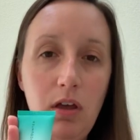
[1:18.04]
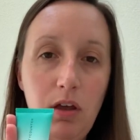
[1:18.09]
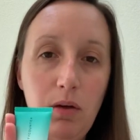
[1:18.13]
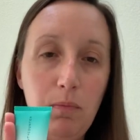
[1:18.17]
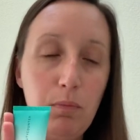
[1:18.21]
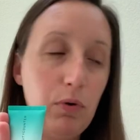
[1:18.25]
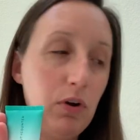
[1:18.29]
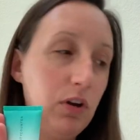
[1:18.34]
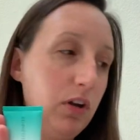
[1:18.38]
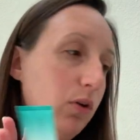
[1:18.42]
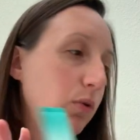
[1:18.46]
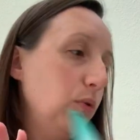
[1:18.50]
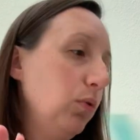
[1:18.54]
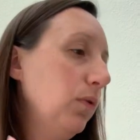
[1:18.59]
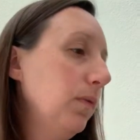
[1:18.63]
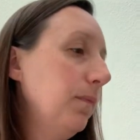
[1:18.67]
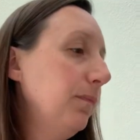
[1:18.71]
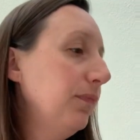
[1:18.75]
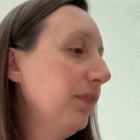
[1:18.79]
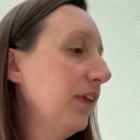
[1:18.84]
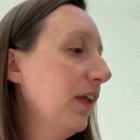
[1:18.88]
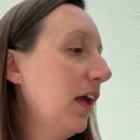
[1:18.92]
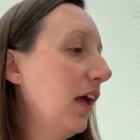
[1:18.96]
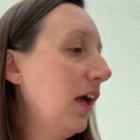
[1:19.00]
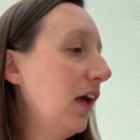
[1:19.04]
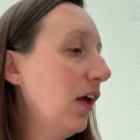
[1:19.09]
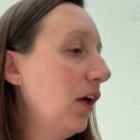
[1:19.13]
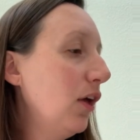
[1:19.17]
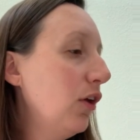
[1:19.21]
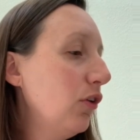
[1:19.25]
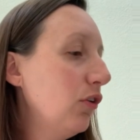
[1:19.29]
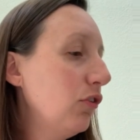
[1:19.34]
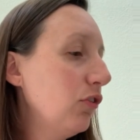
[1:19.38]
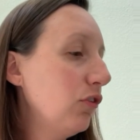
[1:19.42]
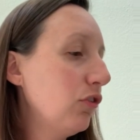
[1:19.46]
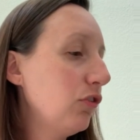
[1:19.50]
Pretty cool.
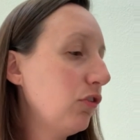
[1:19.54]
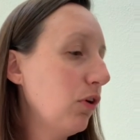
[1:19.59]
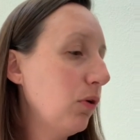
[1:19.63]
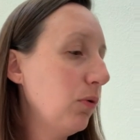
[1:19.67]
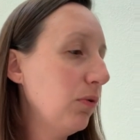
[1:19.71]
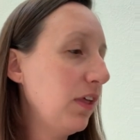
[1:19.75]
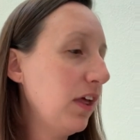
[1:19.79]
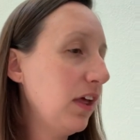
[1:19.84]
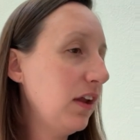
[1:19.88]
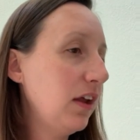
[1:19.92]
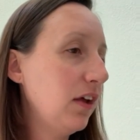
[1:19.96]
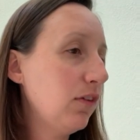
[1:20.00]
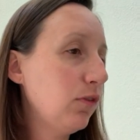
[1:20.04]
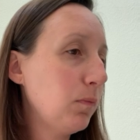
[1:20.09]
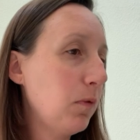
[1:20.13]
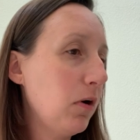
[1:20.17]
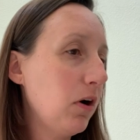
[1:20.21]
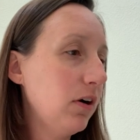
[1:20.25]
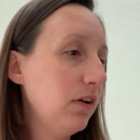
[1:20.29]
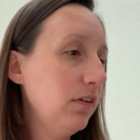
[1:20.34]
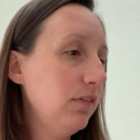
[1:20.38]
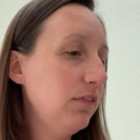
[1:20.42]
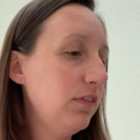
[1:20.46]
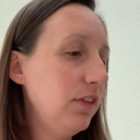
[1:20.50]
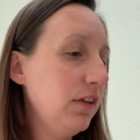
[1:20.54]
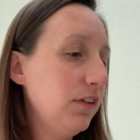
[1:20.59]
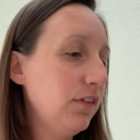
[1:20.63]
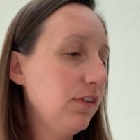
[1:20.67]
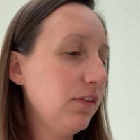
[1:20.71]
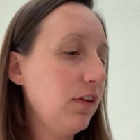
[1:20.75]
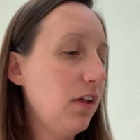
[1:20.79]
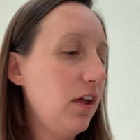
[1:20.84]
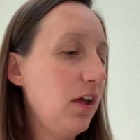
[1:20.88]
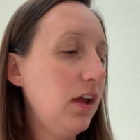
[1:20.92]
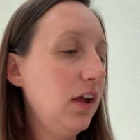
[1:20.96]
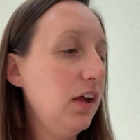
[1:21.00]
So then as part of this
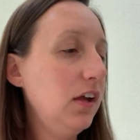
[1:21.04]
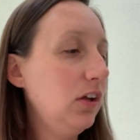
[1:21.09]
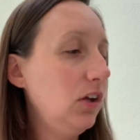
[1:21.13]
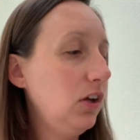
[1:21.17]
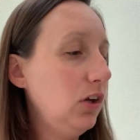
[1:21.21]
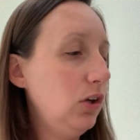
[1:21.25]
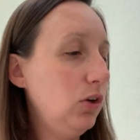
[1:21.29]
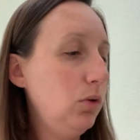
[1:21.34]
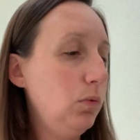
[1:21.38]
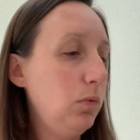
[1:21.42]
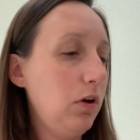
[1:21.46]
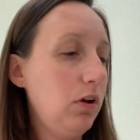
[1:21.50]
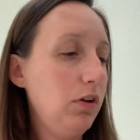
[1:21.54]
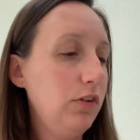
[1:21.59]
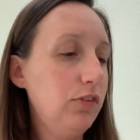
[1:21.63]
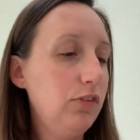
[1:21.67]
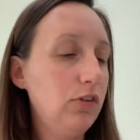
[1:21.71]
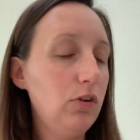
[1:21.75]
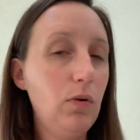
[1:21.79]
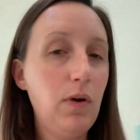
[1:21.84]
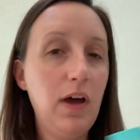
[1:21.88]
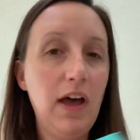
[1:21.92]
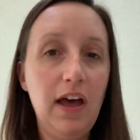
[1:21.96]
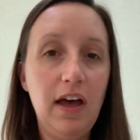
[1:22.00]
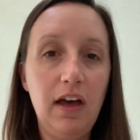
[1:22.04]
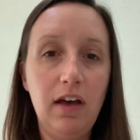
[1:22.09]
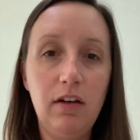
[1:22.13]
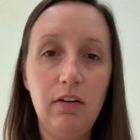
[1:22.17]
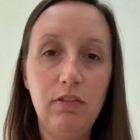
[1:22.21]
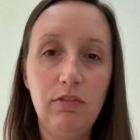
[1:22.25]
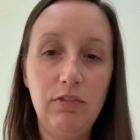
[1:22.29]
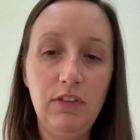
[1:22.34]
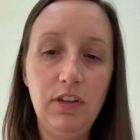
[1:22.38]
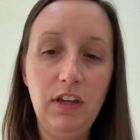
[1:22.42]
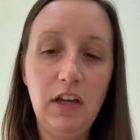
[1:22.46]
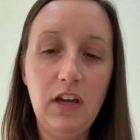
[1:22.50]
line, you also
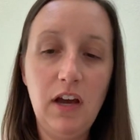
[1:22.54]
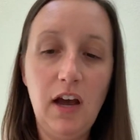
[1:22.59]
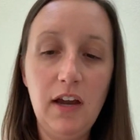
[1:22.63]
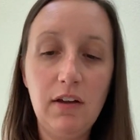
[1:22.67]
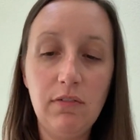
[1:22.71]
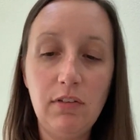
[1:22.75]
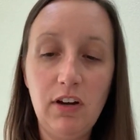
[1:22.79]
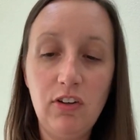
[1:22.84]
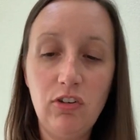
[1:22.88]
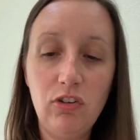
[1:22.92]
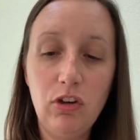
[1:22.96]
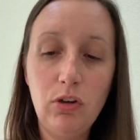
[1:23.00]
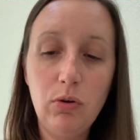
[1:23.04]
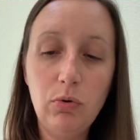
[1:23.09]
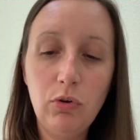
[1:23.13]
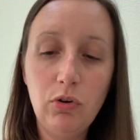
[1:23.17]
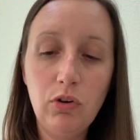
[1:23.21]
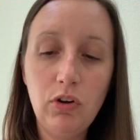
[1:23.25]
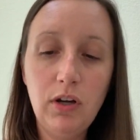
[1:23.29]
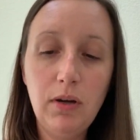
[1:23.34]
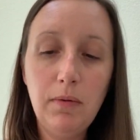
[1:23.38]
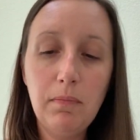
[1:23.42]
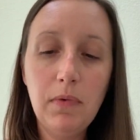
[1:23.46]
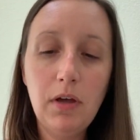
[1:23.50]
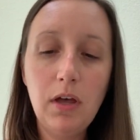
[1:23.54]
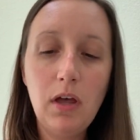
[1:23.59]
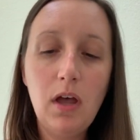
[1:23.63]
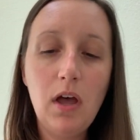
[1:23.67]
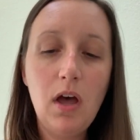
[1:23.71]
have the Eye Rescue Cream.